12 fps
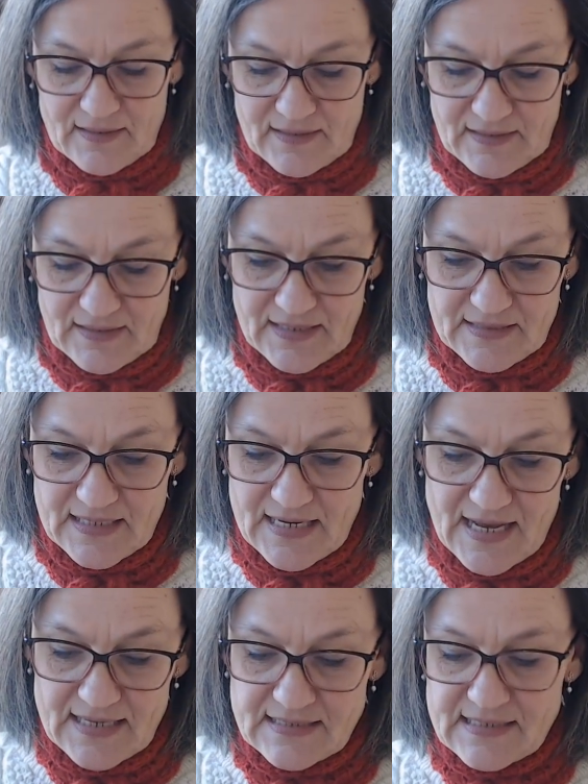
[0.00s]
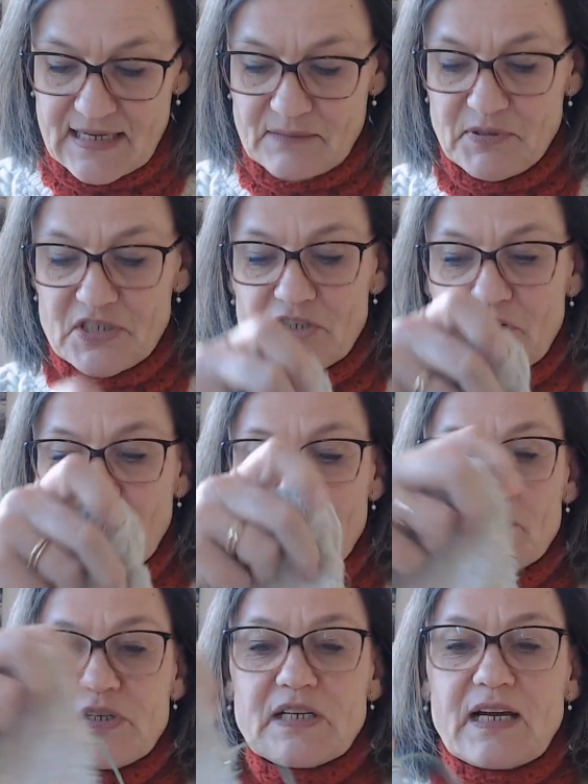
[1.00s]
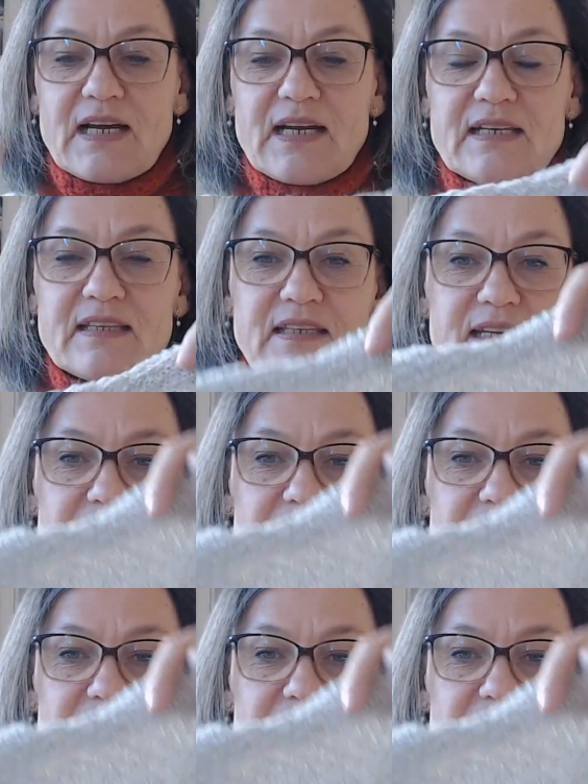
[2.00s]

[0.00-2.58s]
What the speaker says: In the last episode, I think